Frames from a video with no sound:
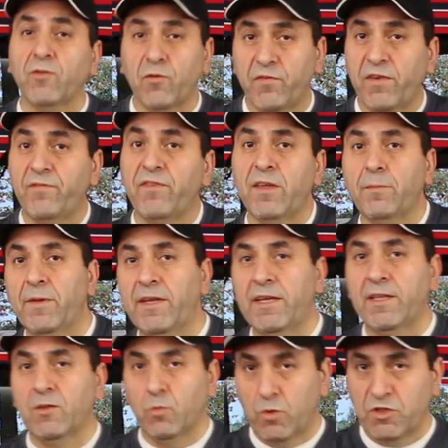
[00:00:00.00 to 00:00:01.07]
to 50
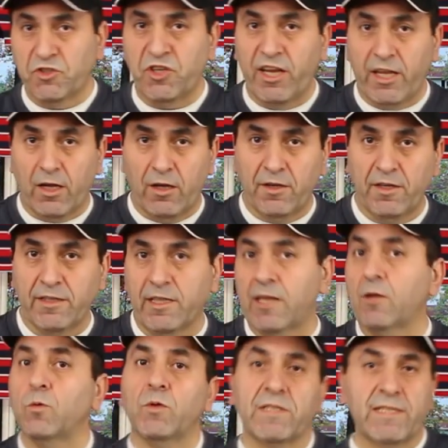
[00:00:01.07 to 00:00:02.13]
minutes. We'll check on it
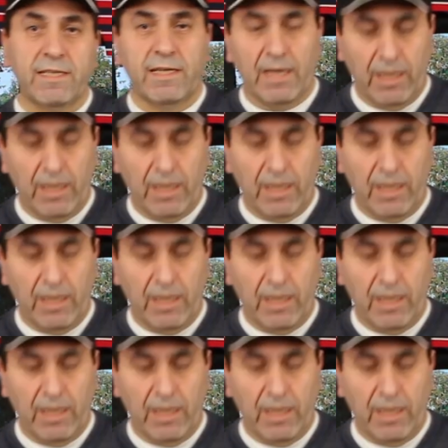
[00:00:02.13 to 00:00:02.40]
and we'll see